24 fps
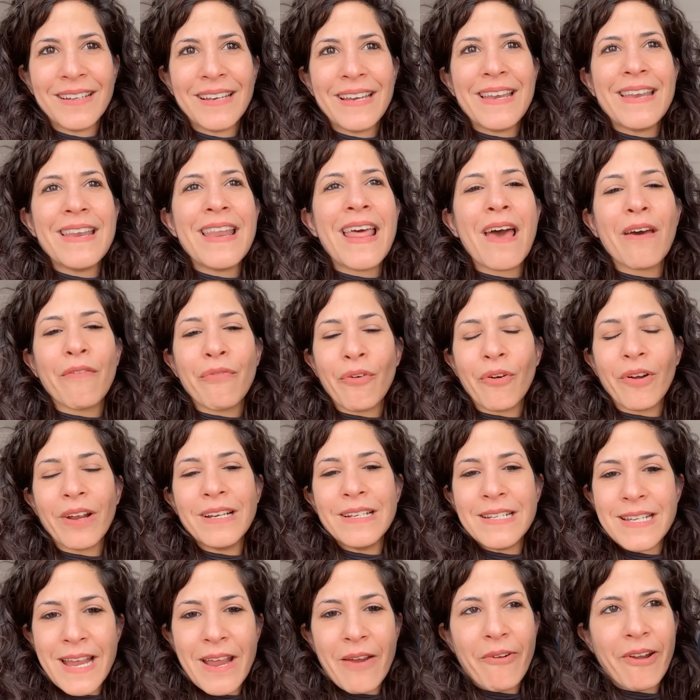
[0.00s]
never
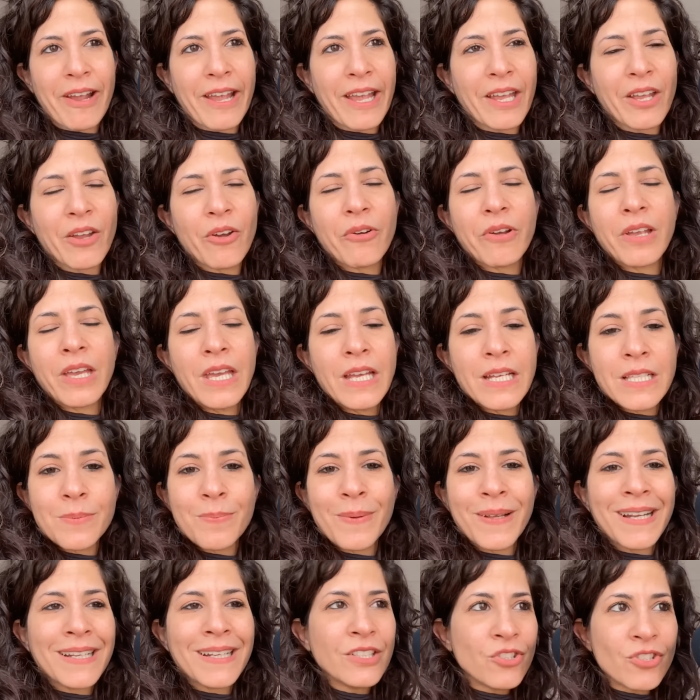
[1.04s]
interrogate your kids,
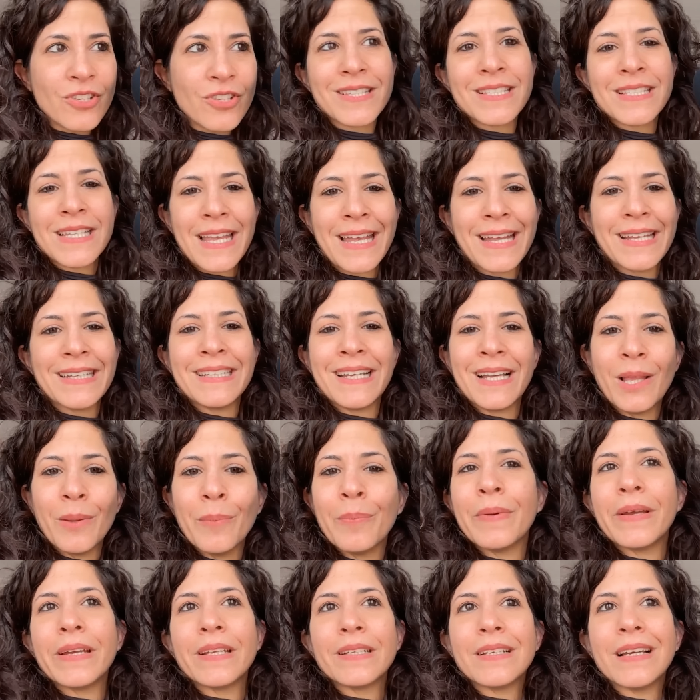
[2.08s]
but I just can't
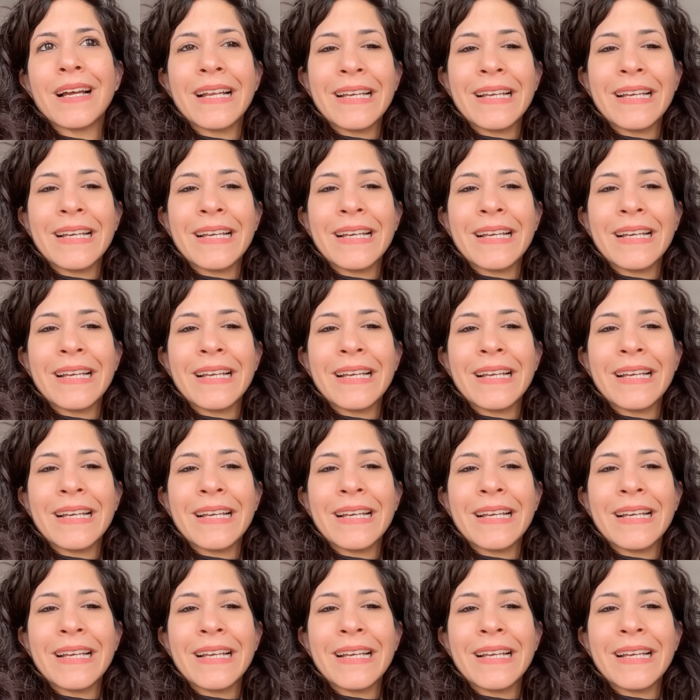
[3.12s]
help it.